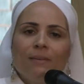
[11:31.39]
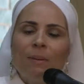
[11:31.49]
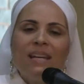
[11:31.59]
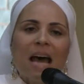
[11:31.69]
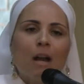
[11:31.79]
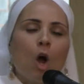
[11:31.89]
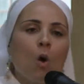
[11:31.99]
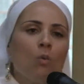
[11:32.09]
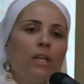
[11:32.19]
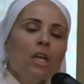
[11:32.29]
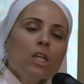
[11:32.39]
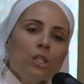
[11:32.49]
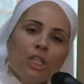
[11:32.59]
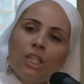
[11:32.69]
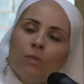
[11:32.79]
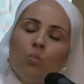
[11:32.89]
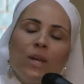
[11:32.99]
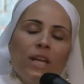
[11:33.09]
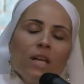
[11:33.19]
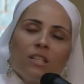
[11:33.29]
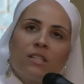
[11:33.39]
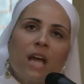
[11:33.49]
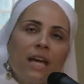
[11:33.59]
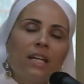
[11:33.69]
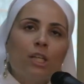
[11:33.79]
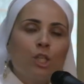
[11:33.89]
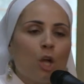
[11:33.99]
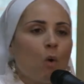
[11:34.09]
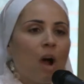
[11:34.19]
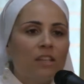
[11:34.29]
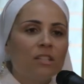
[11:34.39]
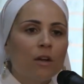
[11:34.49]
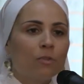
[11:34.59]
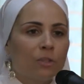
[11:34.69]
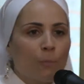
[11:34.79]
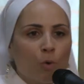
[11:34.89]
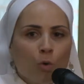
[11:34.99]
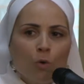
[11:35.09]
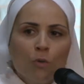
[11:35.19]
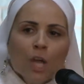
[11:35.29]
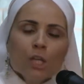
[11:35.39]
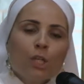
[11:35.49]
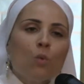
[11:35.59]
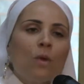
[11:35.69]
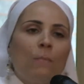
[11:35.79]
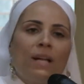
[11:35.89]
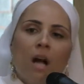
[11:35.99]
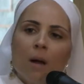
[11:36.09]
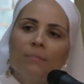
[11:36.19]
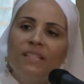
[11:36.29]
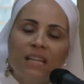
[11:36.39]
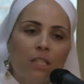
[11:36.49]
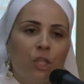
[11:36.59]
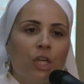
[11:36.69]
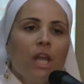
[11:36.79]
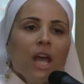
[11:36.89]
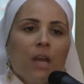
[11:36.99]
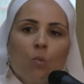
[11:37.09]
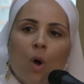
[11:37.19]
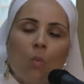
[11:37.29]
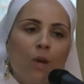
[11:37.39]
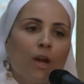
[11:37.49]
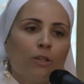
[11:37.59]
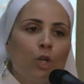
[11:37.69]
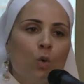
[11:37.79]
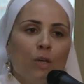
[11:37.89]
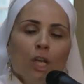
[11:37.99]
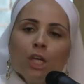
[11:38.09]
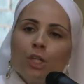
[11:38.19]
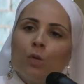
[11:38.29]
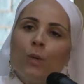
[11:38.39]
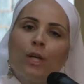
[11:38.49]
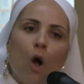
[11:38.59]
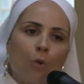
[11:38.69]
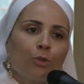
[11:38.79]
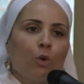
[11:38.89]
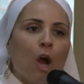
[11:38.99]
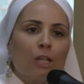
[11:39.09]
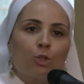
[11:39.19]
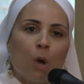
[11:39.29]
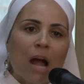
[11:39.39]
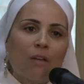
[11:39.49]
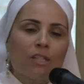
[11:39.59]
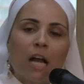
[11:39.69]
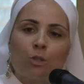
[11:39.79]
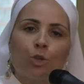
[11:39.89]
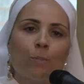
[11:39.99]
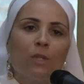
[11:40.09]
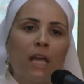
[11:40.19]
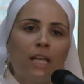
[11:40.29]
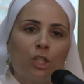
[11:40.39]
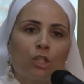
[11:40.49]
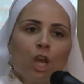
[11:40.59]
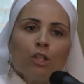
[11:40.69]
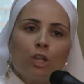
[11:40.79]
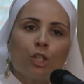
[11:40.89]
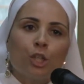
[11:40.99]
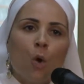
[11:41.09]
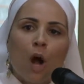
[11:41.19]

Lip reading: But not only should we study to show ourselves approved, should we become diligent in what we are doing? Should we go through our trials and our tribulations to show